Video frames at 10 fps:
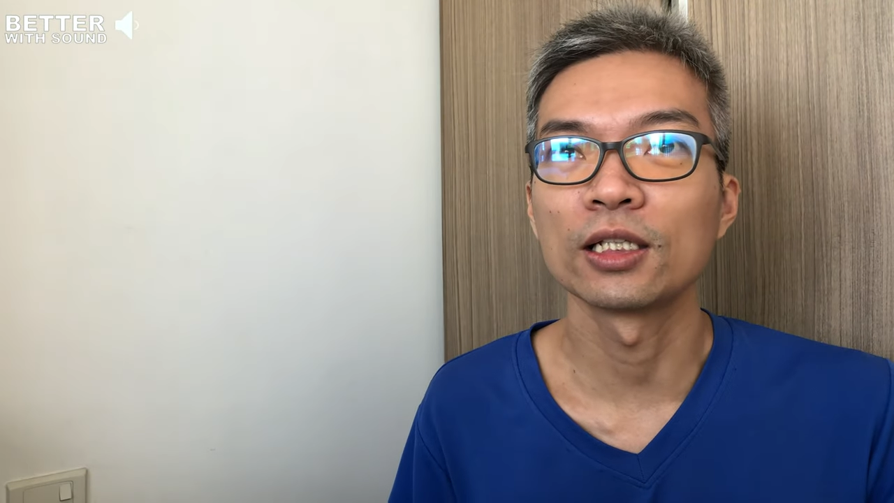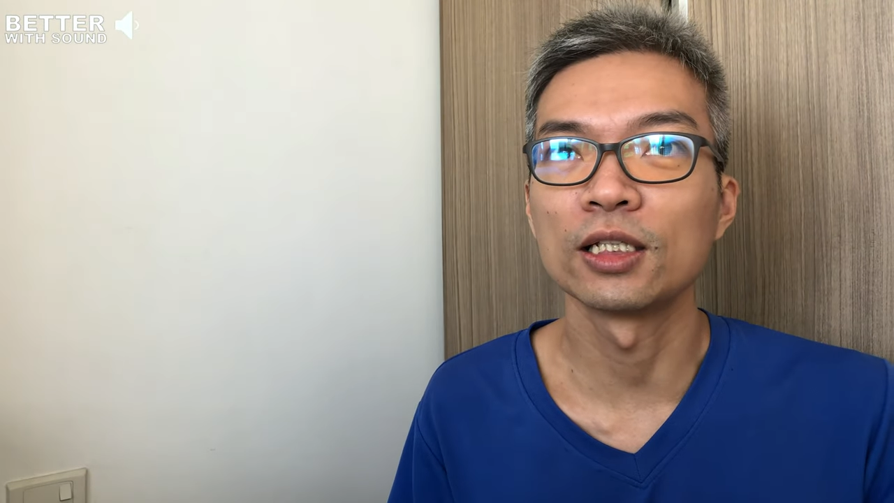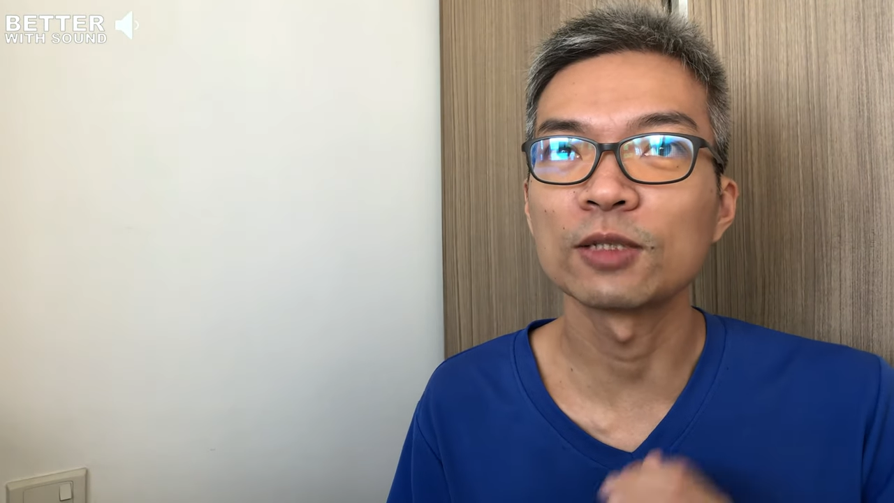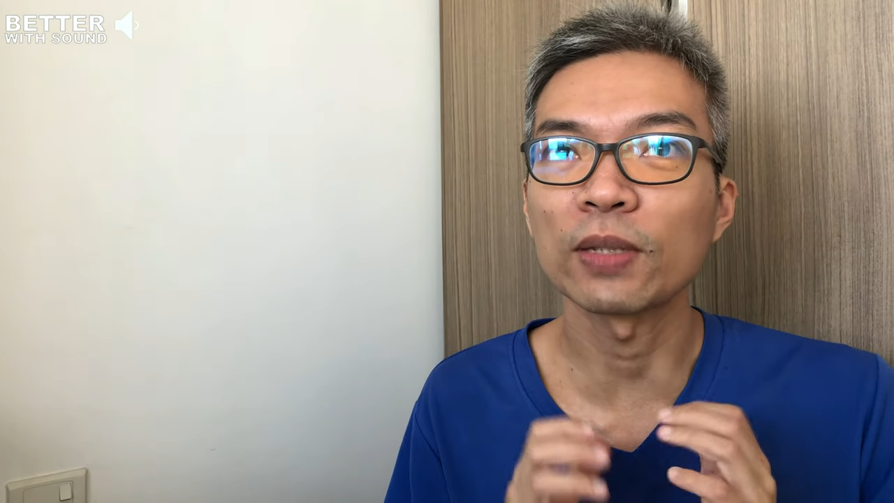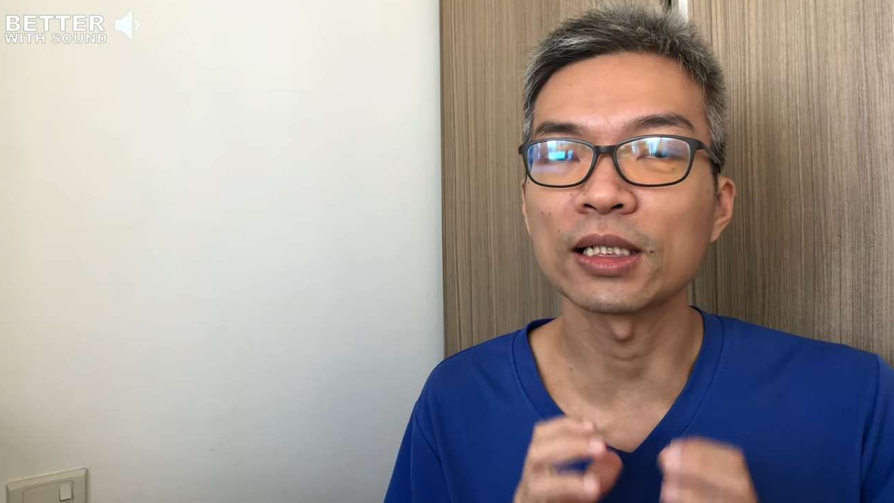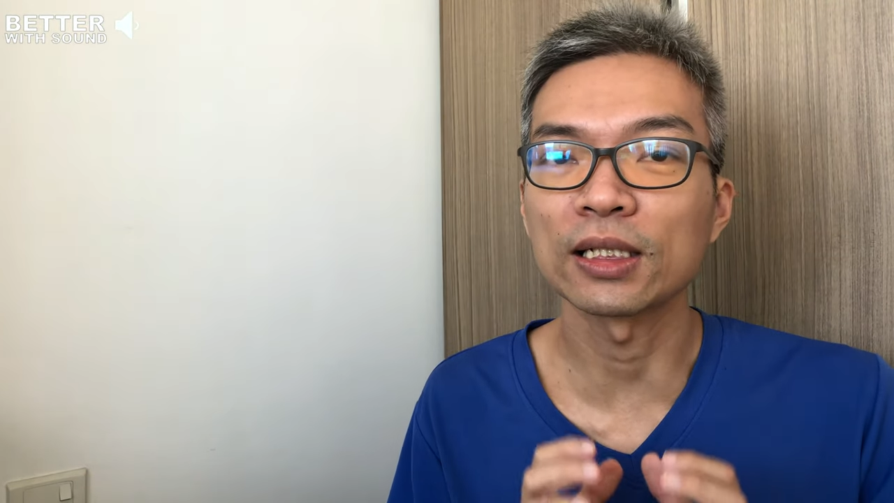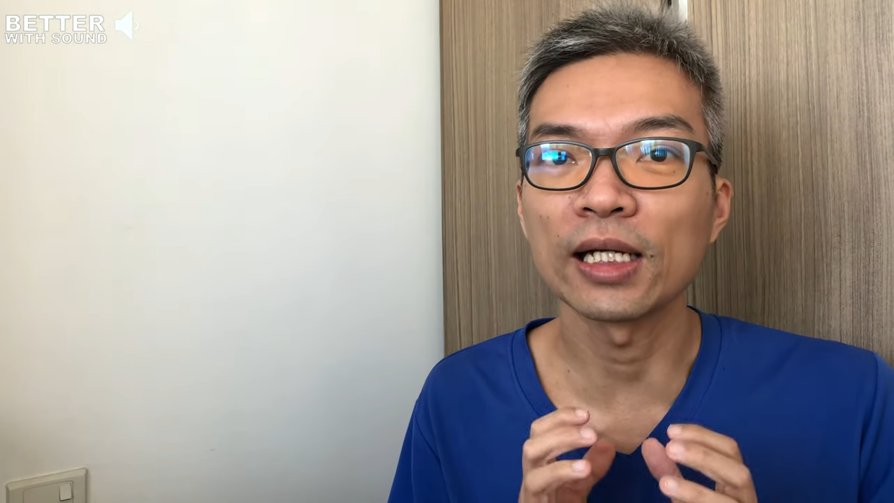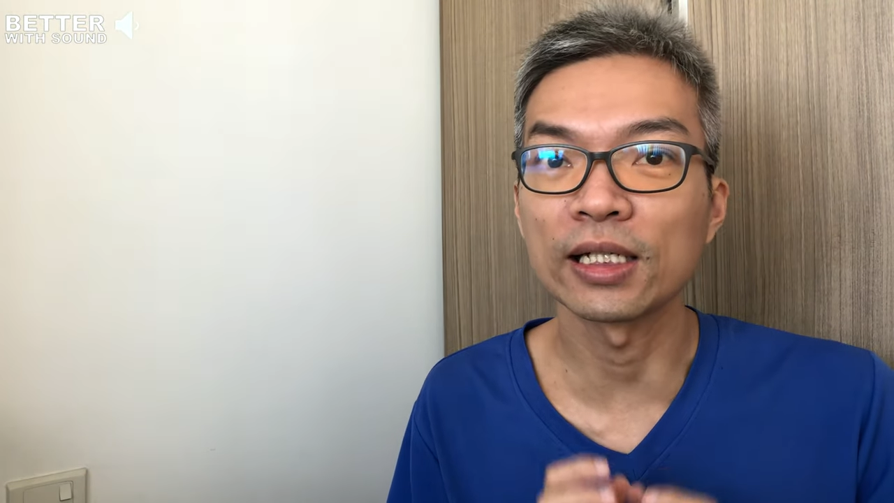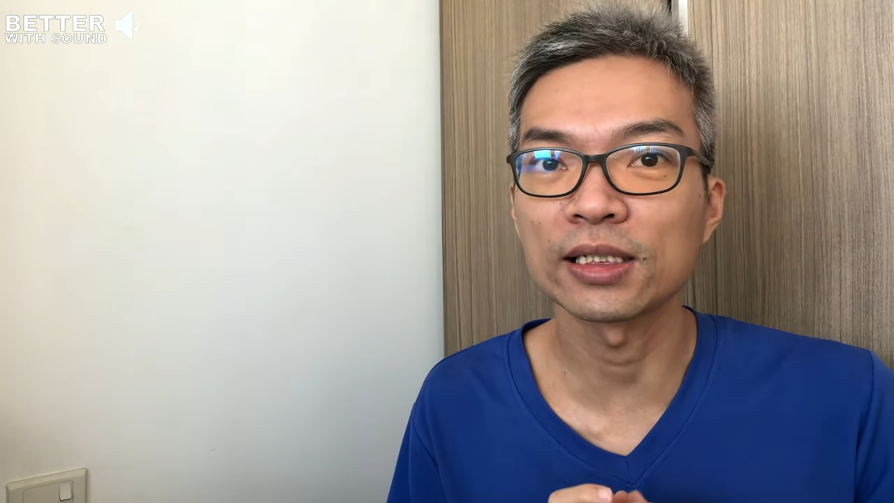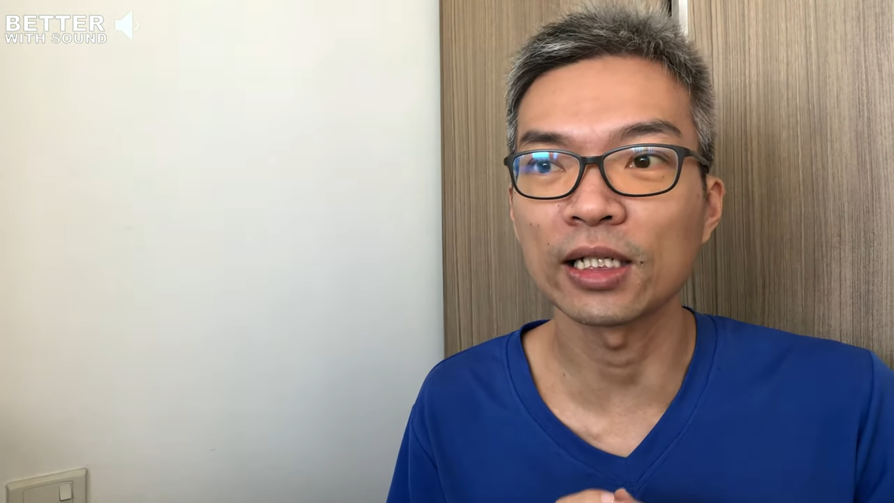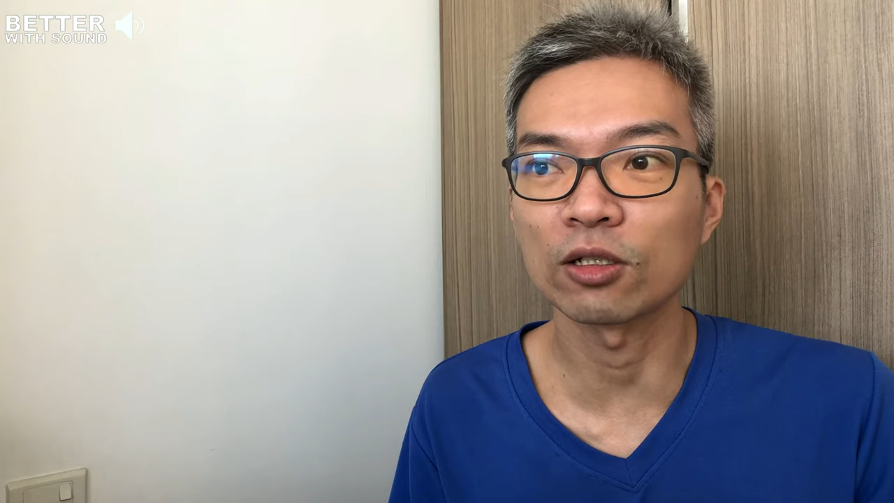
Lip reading: This particular asset